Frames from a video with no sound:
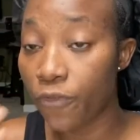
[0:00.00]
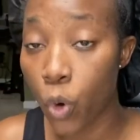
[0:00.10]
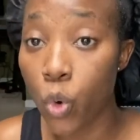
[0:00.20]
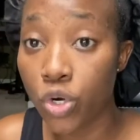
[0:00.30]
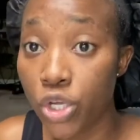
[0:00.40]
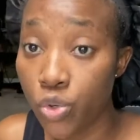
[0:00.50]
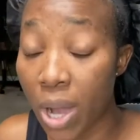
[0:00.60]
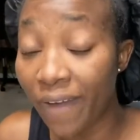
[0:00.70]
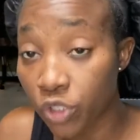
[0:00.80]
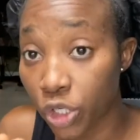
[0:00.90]
only you
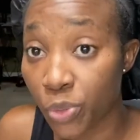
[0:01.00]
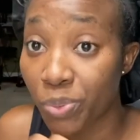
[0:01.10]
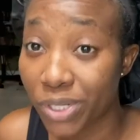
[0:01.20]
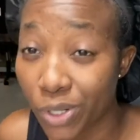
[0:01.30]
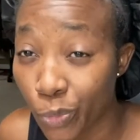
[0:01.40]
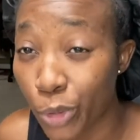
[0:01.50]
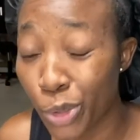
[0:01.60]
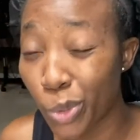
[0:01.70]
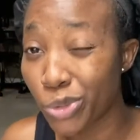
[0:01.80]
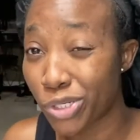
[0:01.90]
have to just put it on when
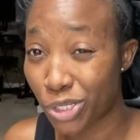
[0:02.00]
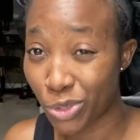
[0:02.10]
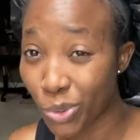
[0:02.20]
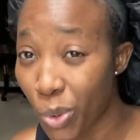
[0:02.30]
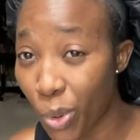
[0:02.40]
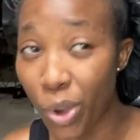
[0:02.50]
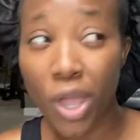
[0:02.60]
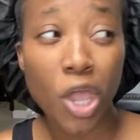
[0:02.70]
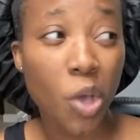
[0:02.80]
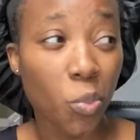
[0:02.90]
you go to the store,
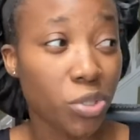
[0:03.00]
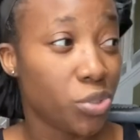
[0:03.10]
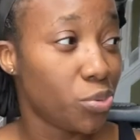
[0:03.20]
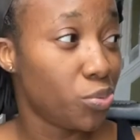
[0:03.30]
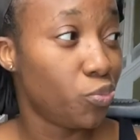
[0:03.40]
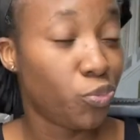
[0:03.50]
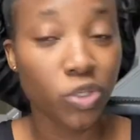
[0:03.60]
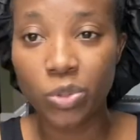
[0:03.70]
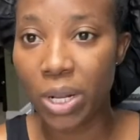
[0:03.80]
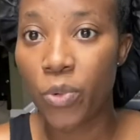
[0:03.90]
when
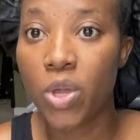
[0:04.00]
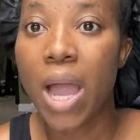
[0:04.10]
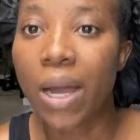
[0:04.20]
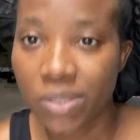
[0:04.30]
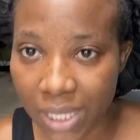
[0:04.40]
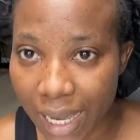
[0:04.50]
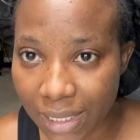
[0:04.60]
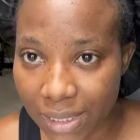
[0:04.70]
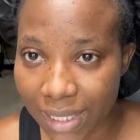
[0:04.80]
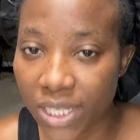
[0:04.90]
you're
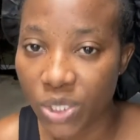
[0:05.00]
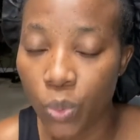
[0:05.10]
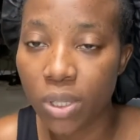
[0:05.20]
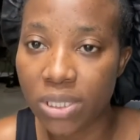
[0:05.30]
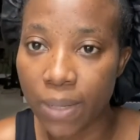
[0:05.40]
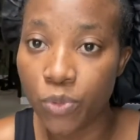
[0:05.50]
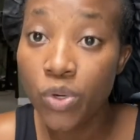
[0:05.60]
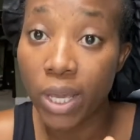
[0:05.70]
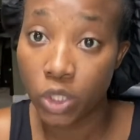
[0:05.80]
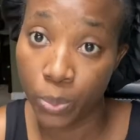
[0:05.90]
outside. That's the only time you
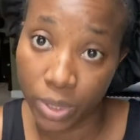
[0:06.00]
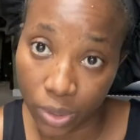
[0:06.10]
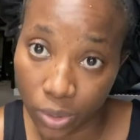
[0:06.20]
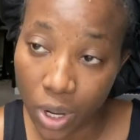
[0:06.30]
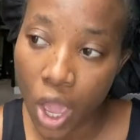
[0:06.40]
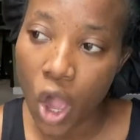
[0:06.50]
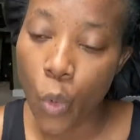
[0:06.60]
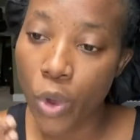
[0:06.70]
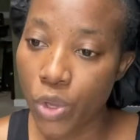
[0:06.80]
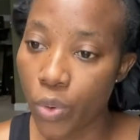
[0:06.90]
get to put it on.
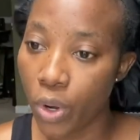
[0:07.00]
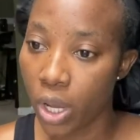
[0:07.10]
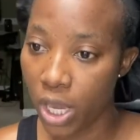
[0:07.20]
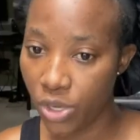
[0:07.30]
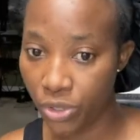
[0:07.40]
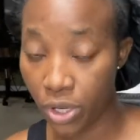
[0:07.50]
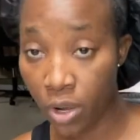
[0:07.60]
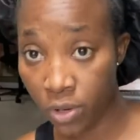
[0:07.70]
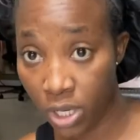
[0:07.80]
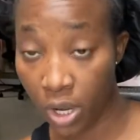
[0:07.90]
When you're in
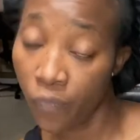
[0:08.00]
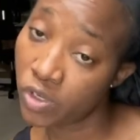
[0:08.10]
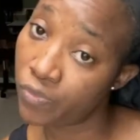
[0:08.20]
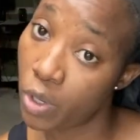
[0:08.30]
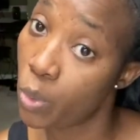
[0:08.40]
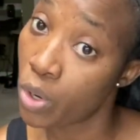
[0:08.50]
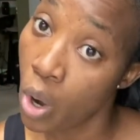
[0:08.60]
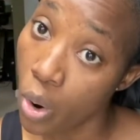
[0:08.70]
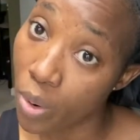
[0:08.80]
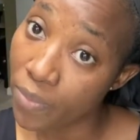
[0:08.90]
the comfort of your own
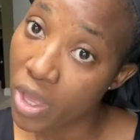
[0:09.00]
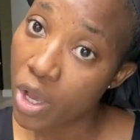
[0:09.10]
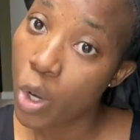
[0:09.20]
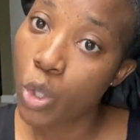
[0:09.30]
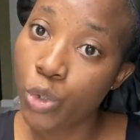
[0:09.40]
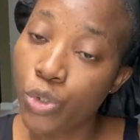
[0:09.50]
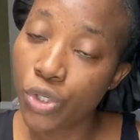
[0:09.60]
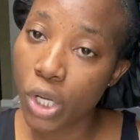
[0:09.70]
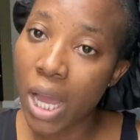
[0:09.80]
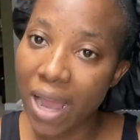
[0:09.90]
home, you
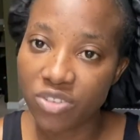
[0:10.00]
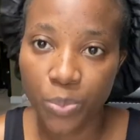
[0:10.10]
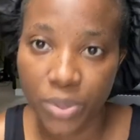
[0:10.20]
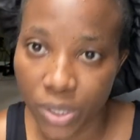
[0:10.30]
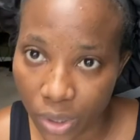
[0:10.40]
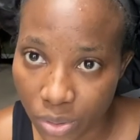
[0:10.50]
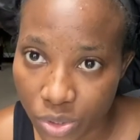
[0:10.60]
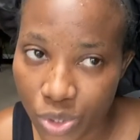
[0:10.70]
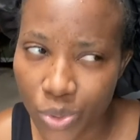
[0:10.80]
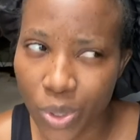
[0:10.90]
do not have to put it on.
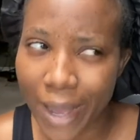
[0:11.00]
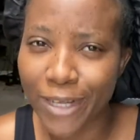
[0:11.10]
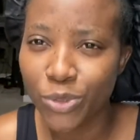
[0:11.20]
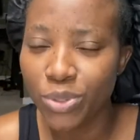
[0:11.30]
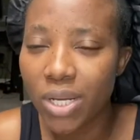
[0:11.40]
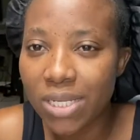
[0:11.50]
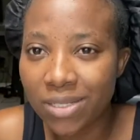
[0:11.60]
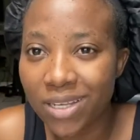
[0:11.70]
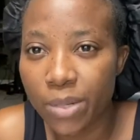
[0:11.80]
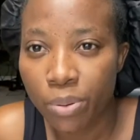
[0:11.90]
So I do not
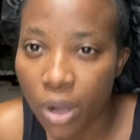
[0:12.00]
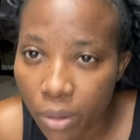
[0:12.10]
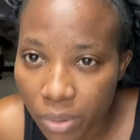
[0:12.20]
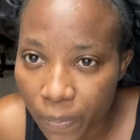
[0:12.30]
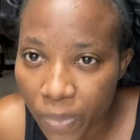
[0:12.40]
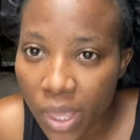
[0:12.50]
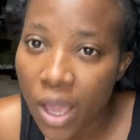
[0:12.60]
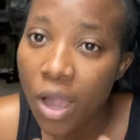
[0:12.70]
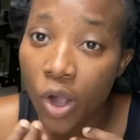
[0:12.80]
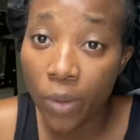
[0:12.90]
see the problem
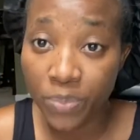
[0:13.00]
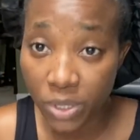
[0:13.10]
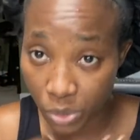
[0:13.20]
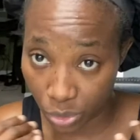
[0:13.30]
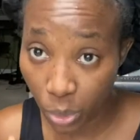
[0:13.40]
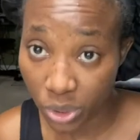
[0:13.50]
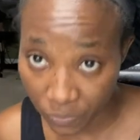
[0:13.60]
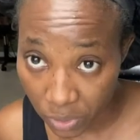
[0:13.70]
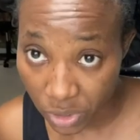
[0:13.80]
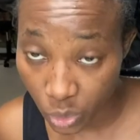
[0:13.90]
compared to those
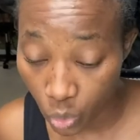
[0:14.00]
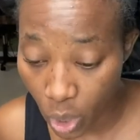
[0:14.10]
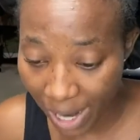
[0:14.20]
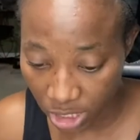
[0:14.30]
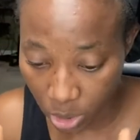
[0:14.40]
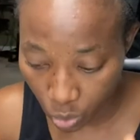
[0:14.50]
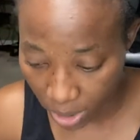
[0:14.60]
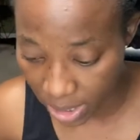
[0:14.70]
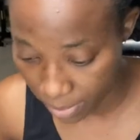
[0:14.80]
of us who actually work in the